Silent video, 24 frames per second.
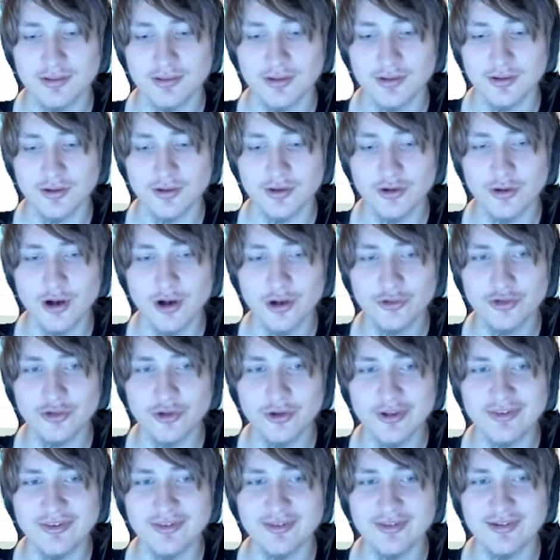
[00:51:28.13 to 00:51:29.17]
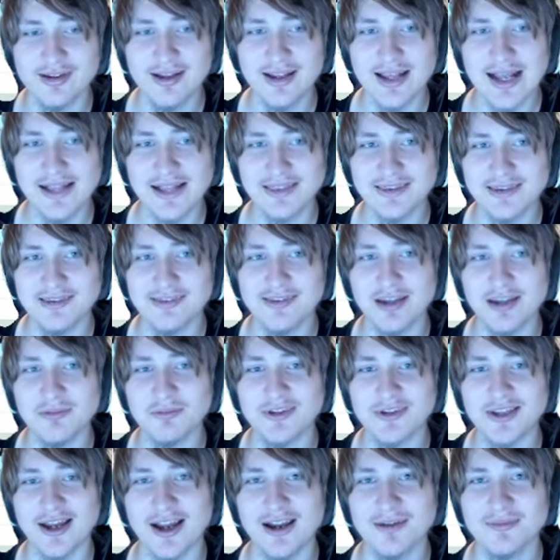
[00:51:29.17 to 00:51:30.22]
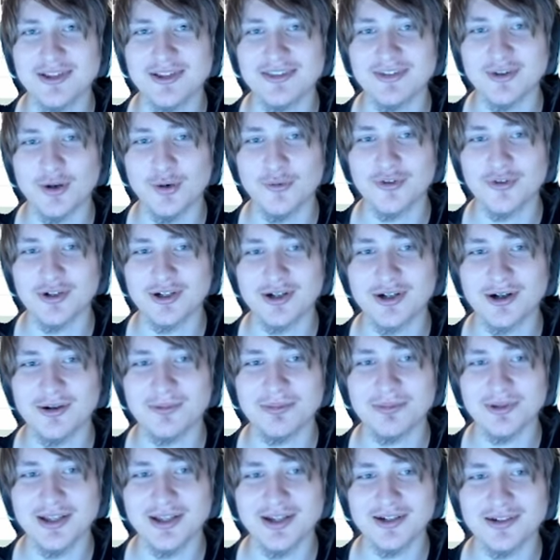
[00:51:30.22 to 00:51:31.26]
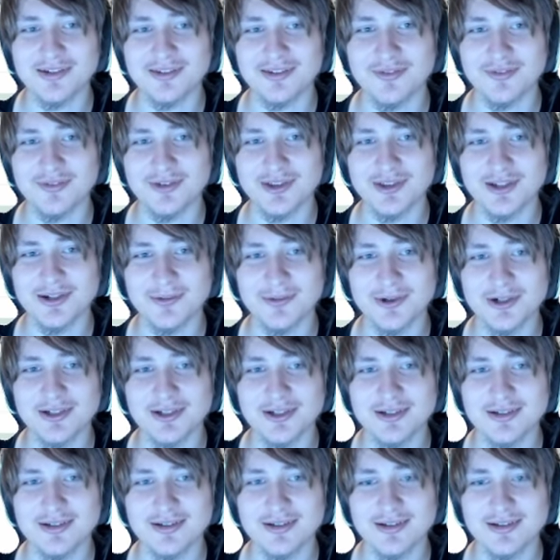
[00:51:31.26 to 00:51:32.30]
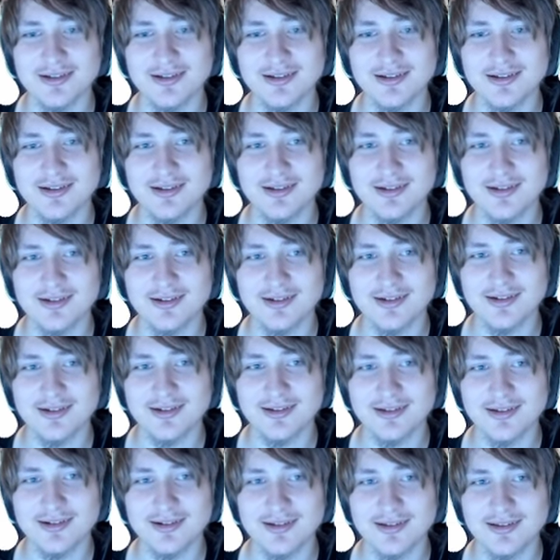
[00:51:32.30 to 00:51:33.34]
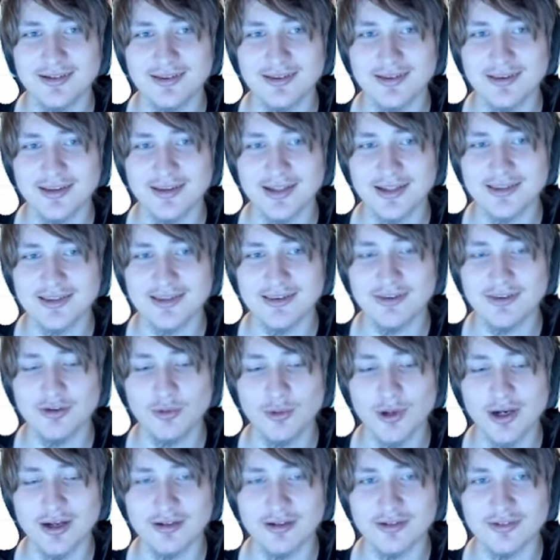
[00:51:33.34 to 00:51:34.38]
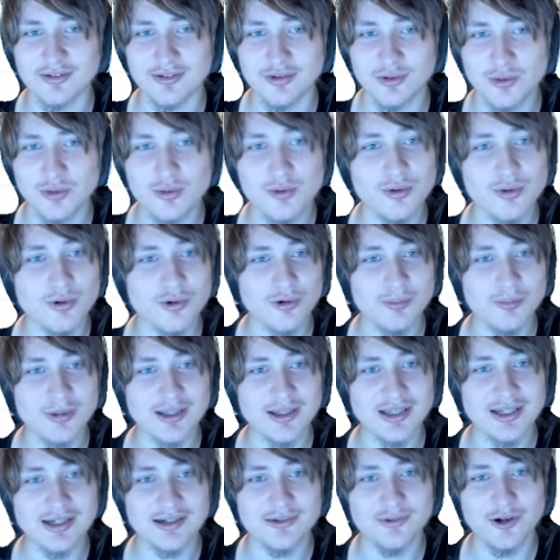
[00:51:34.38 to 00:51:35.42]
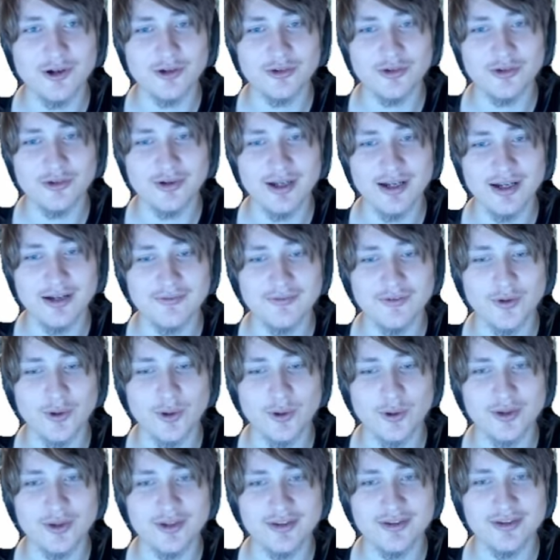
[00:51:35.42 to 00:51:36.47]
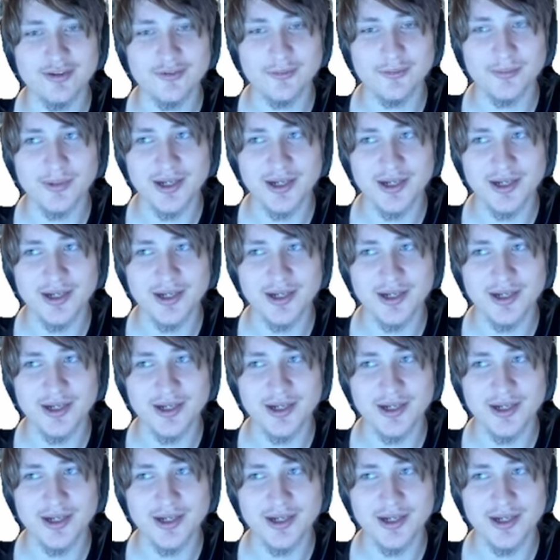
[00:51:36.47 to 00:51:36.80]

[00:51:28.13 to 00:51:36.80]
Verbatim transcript: Although also it's at the same time, it's over complex if you think about it. Like this UI is cool, but like also you have all these different